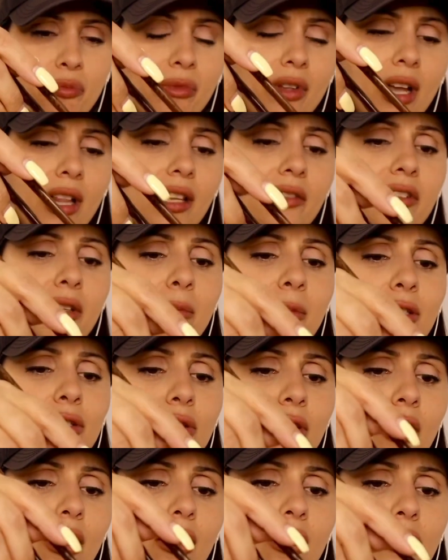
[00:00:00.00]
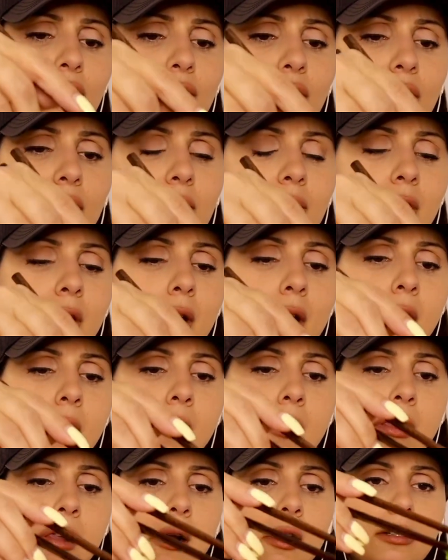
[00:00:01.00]
I live in Montreal, so
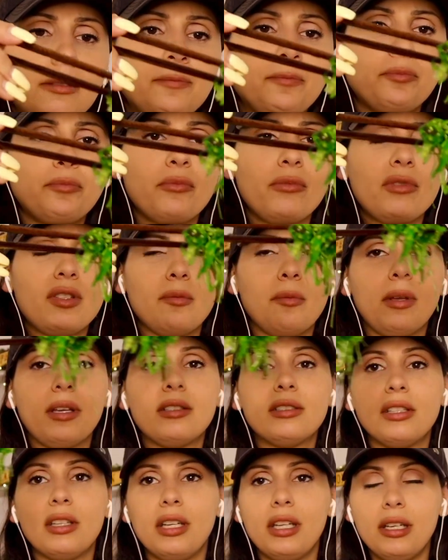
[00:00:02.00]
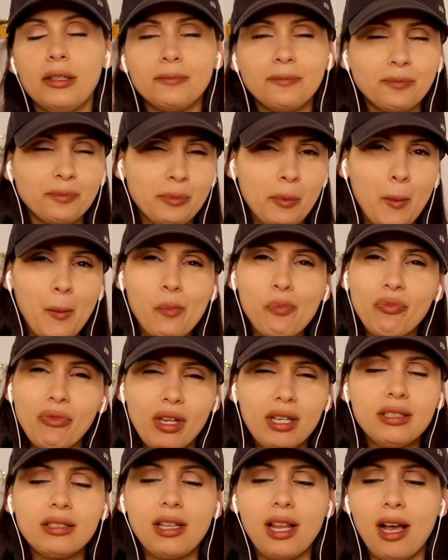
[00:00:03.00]
it's a big city.
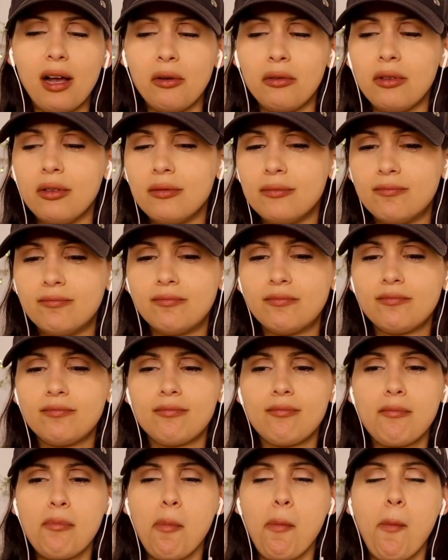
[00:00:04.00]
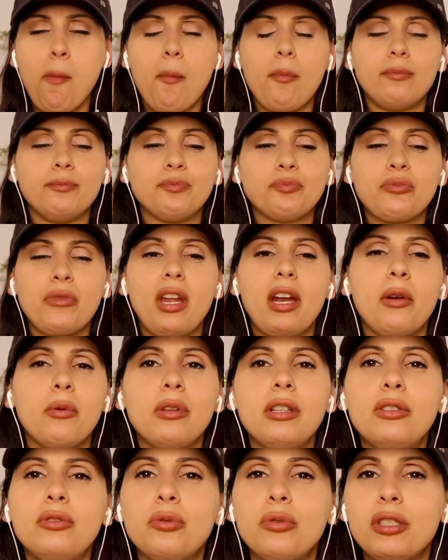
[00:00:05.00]
It's loud. And I
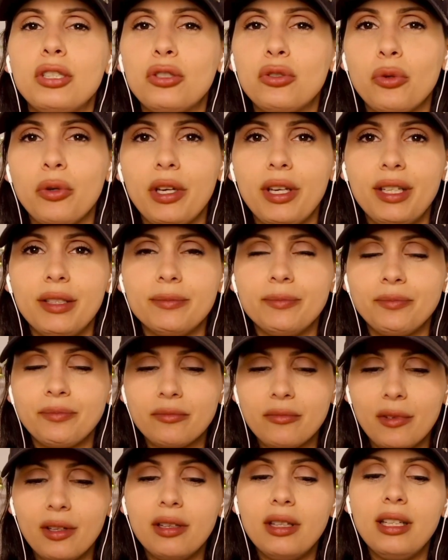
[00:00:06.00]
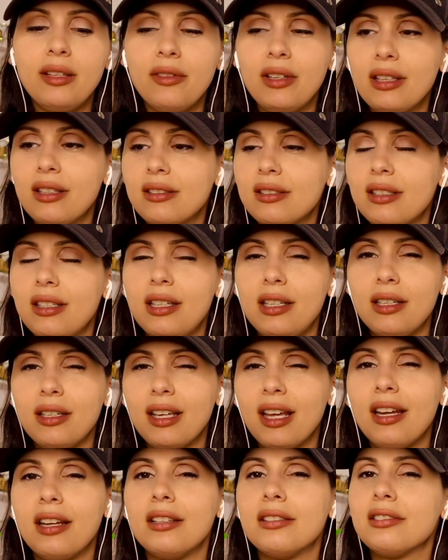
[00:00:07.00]
really do enjoy leaving the city and
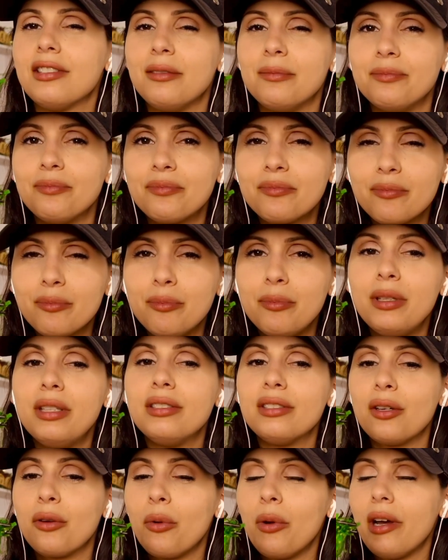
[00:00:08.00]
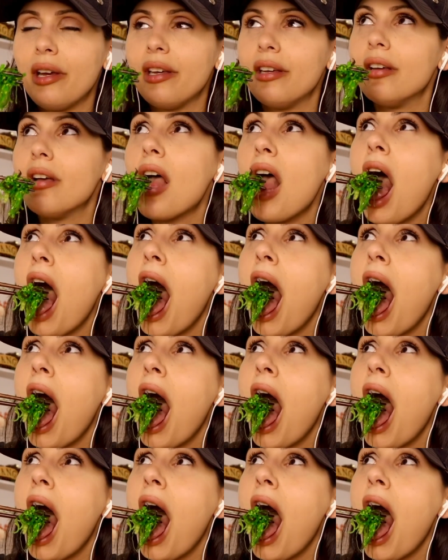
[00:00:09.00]
getting some peace and quiet.